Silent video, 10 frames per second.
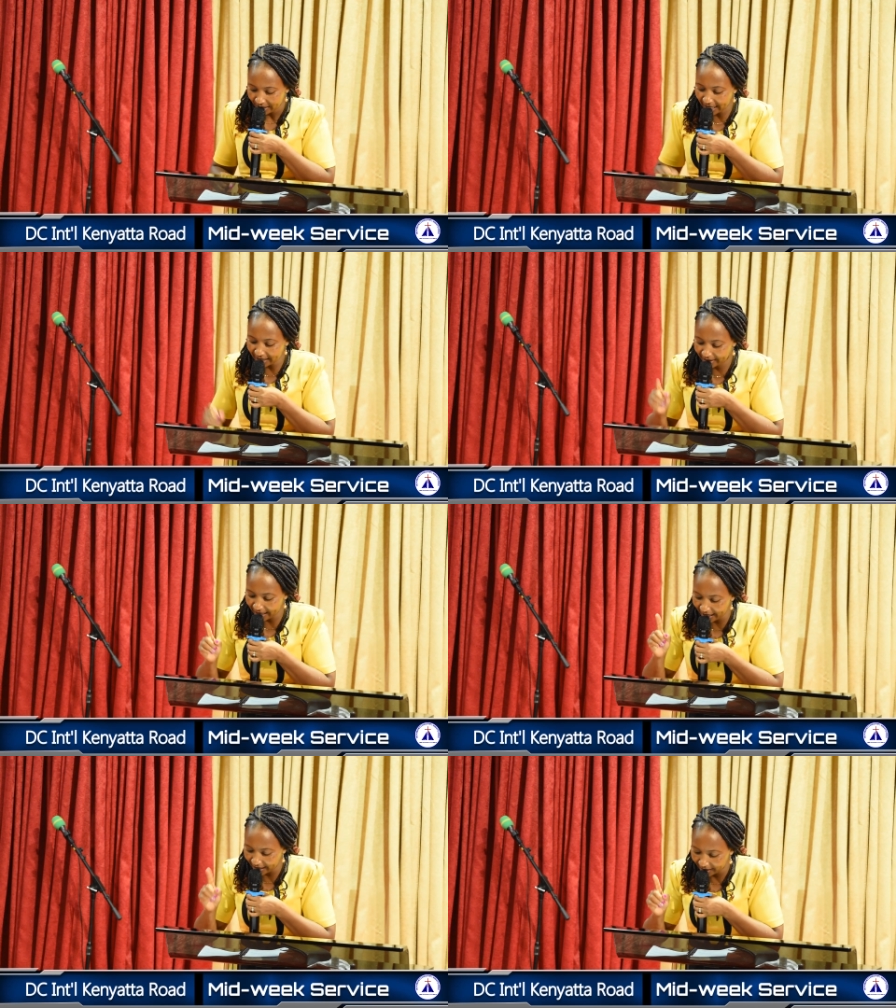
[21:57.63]
And
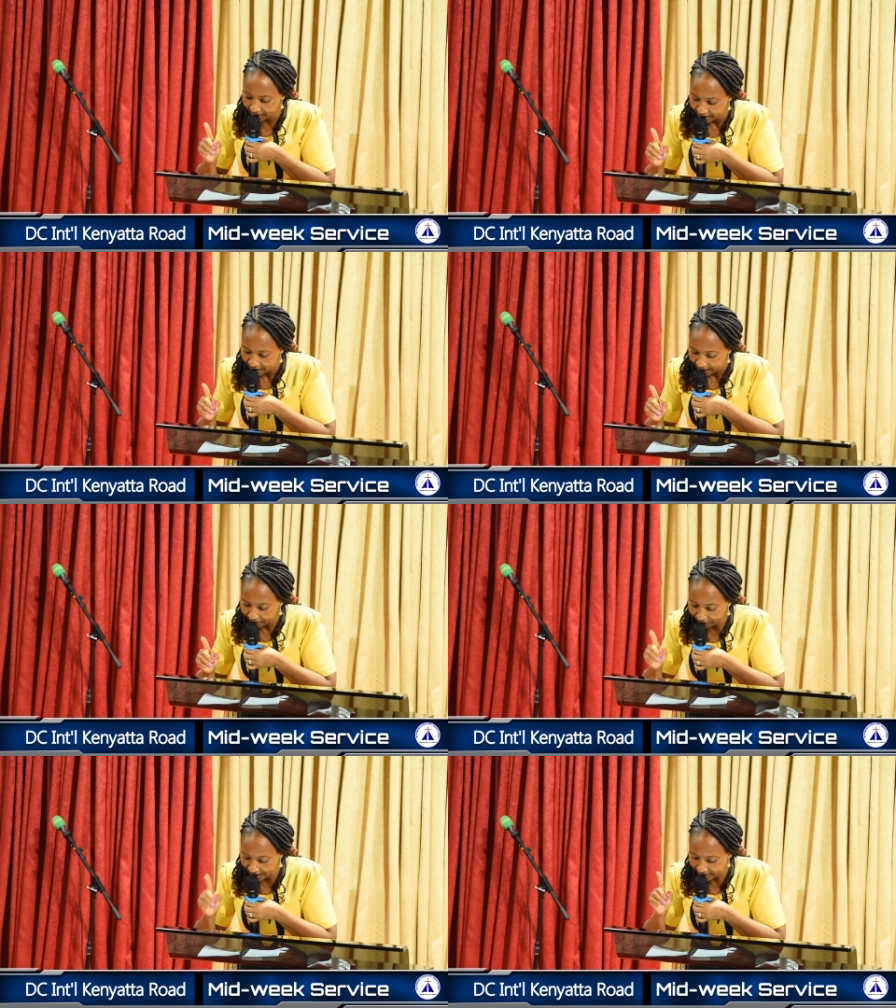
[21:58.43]
then
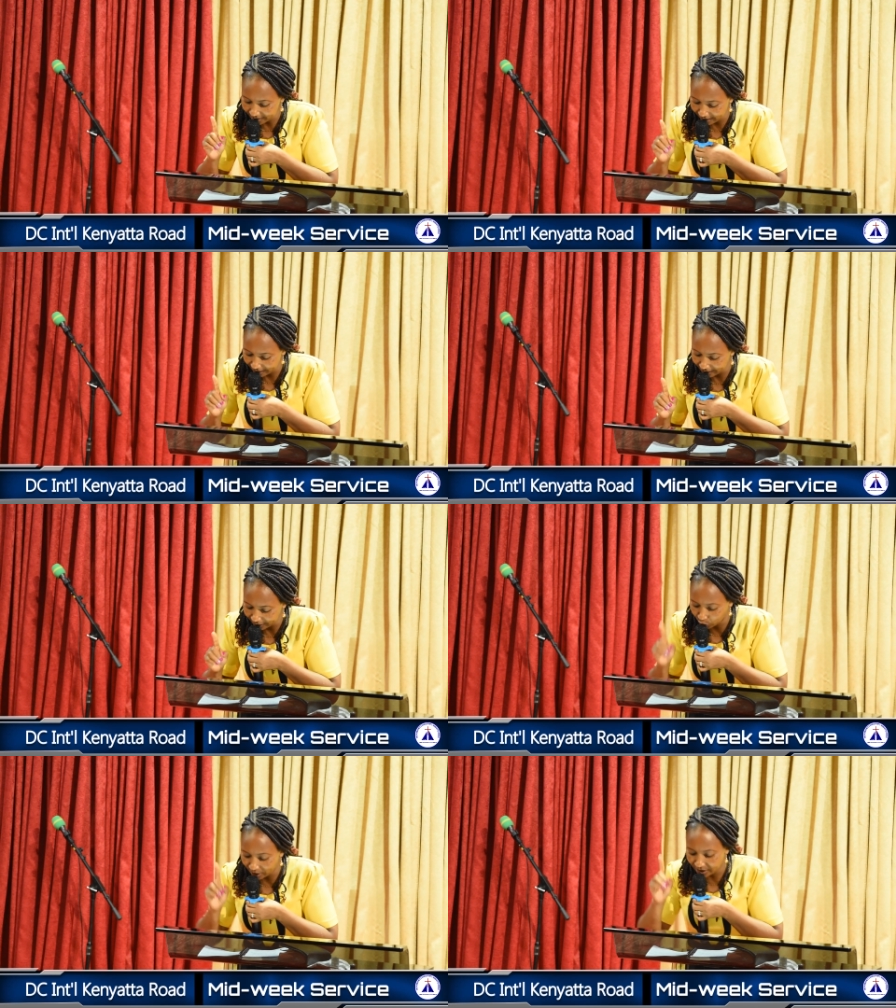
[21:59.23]
verse
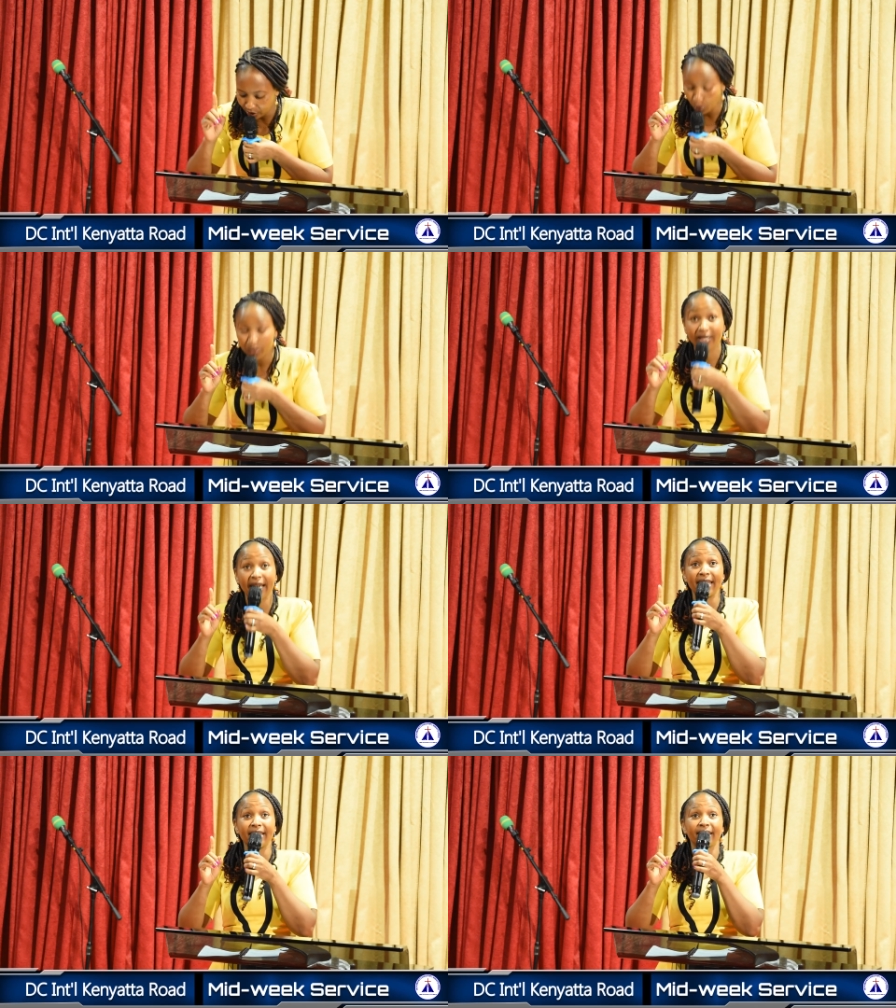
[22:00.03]
uh, 22
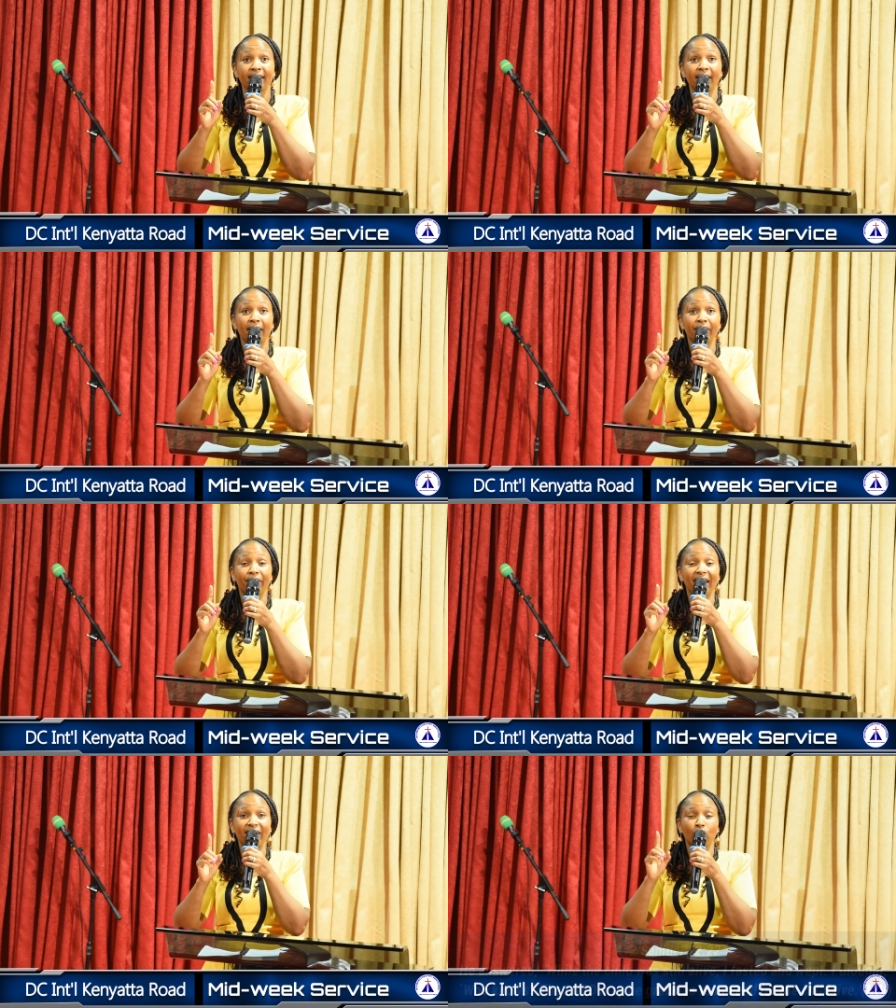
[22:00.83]
says,
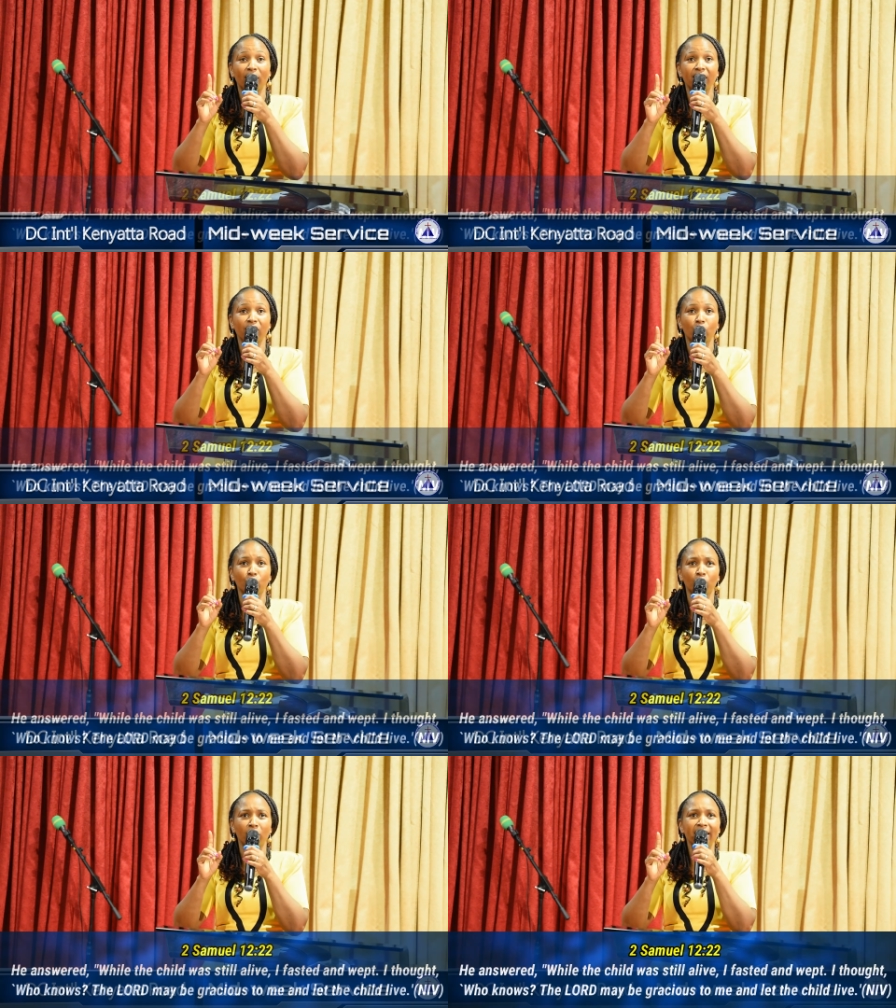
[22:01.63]
verse
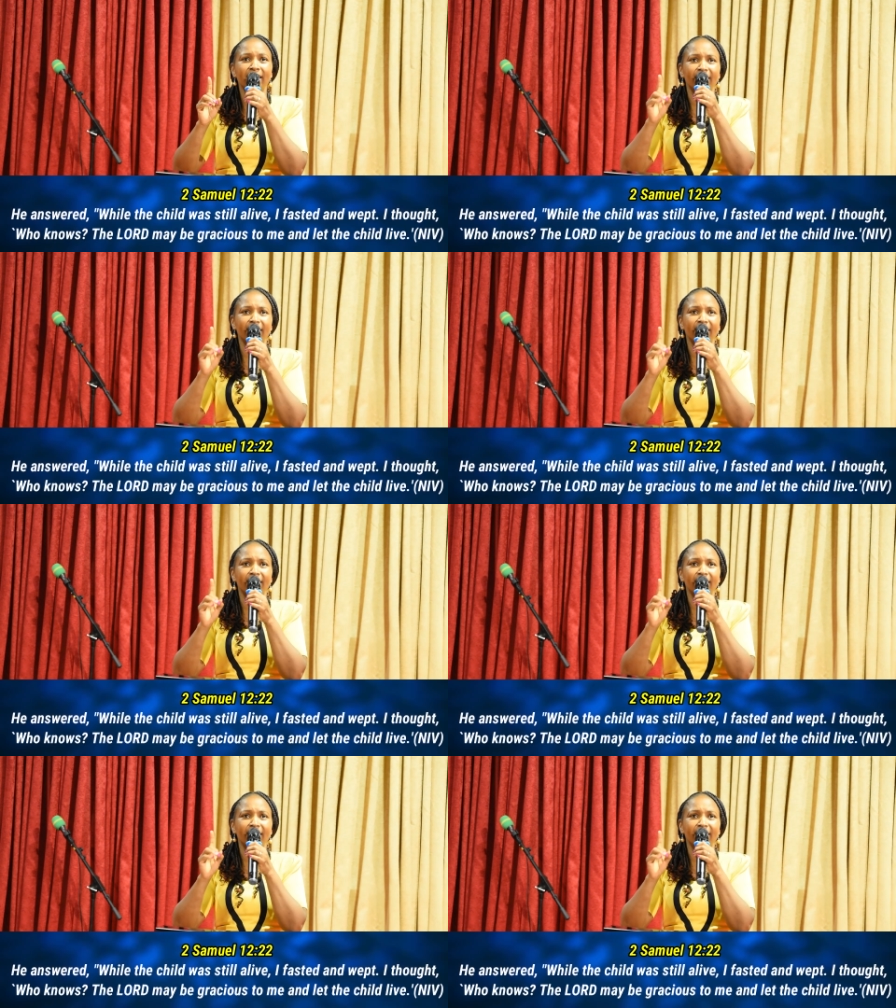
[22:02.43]
22, he